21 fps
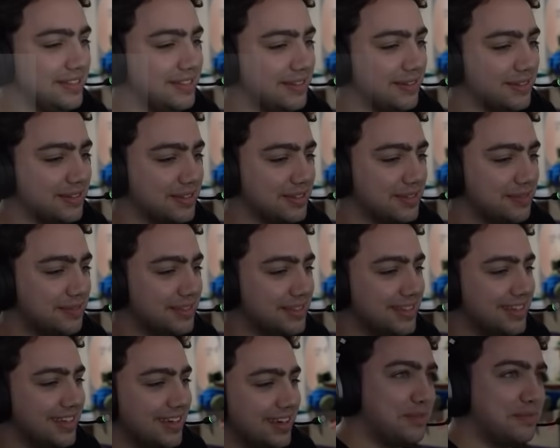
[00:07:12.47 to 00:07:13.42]
so good.
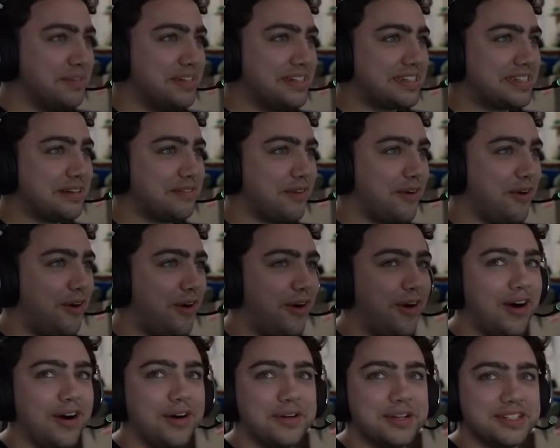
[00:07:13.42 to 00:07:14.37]
Mizkif.
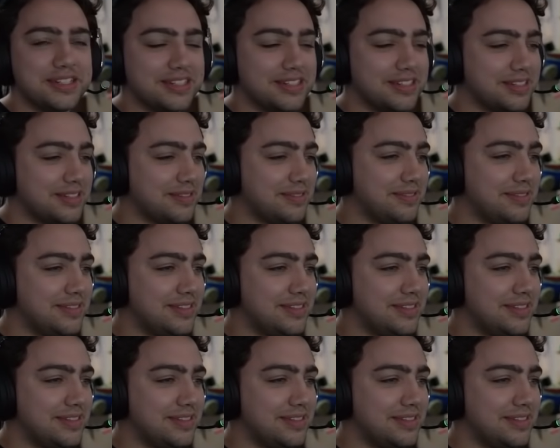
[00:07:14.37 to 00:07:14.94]
Aw, what is this?